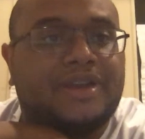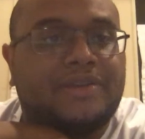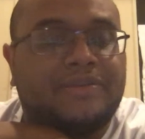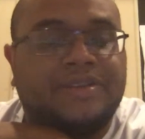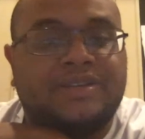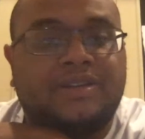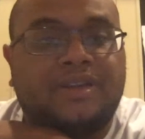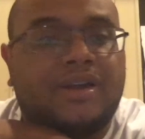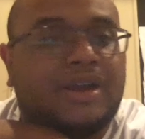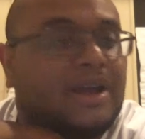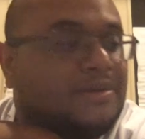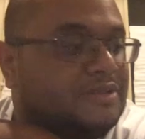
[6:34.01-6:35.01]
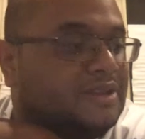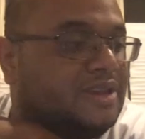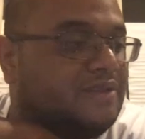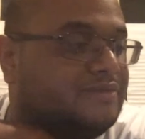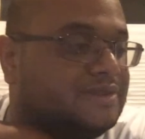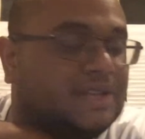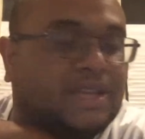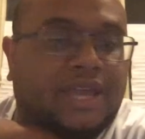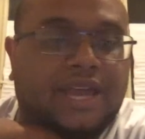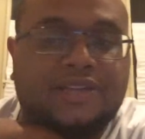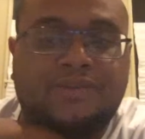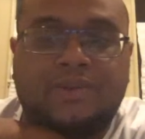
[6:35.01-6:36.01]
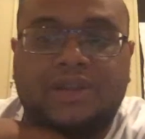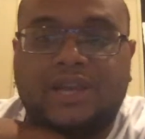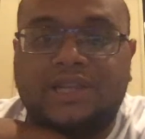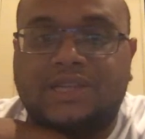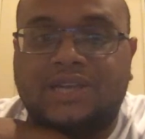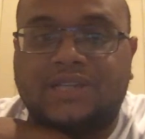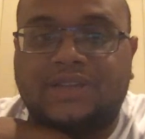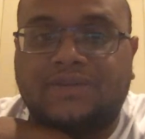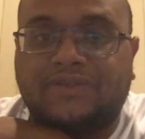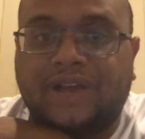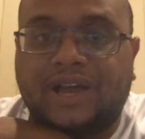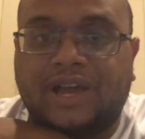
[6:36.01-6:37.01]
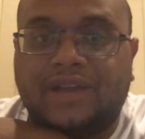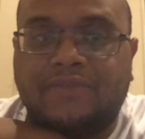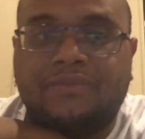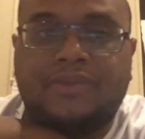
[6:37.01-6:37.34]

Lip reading: Miss Clark, I believe, was the last one that testified.